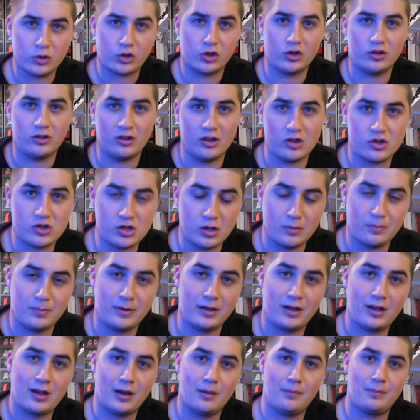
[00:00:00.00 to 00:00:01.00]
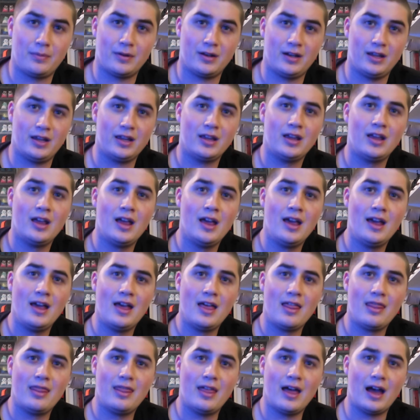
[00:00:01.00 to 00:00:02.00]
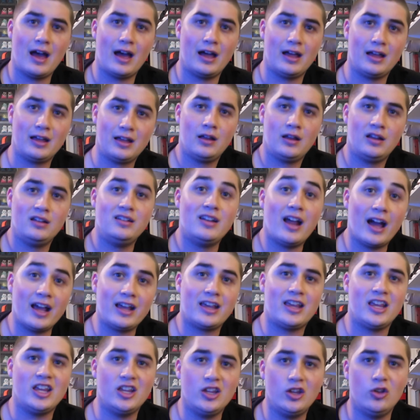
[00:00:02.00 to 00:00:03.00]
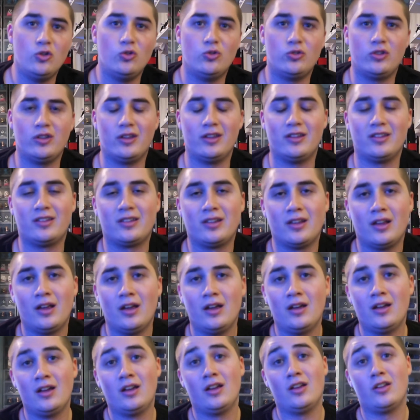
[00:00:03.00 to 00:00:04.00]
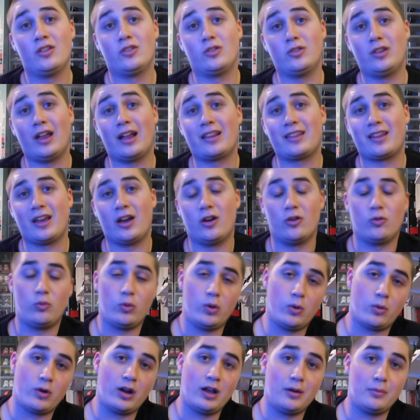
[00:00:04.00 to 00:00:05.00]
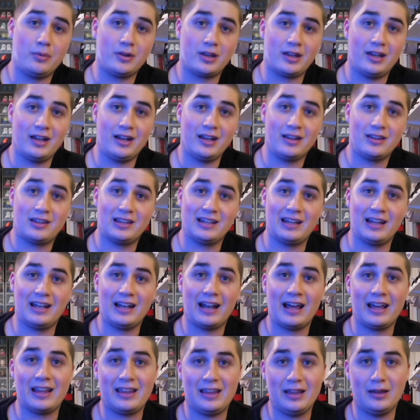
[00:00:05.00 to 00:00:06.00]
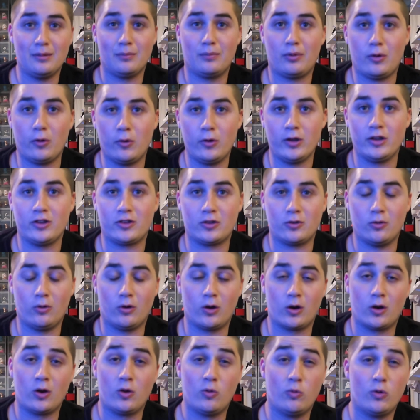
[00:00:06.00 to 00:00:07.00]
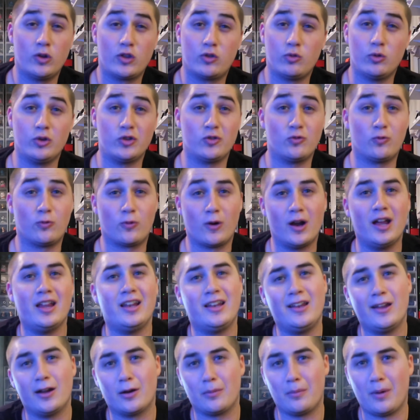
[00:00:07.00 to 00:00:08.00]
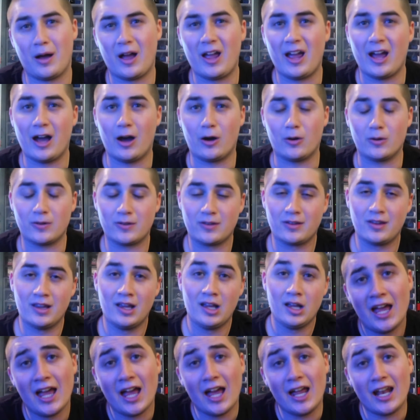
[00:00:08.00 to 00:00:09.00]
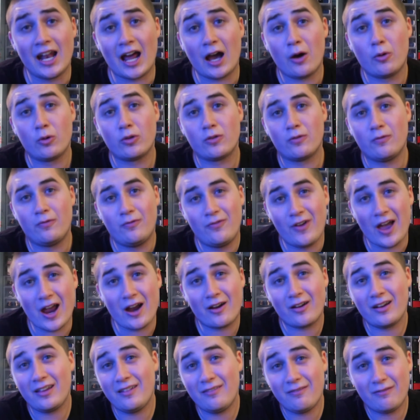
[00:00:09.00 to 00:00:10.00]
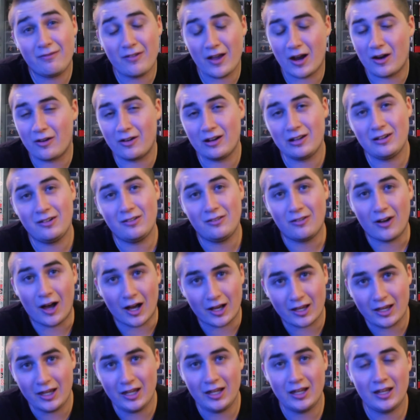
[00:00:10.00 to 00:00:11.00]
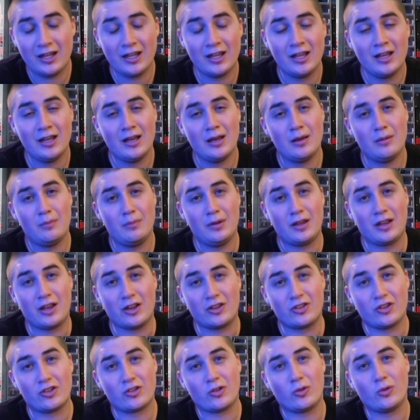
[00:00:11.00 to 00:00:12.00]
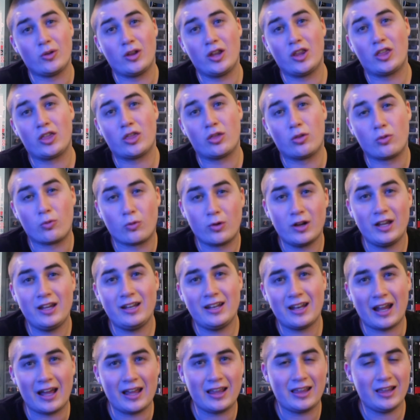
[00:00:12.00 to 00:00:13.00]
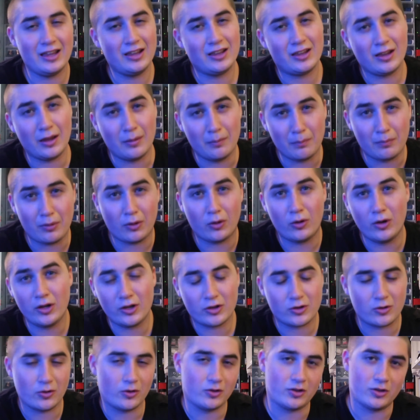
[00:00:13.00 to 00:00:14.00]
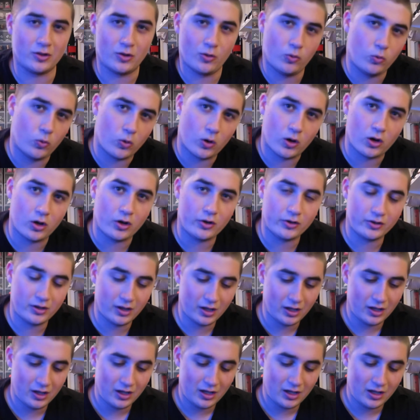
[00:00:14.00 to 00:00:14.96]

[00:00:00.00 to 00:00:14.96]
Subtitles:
which is the shipping company that Nike uses. So that's how we were able to get into the Nike employee store, which was right near my house. And I was very, very lucky because there's only 3 Nike employee stores in the world.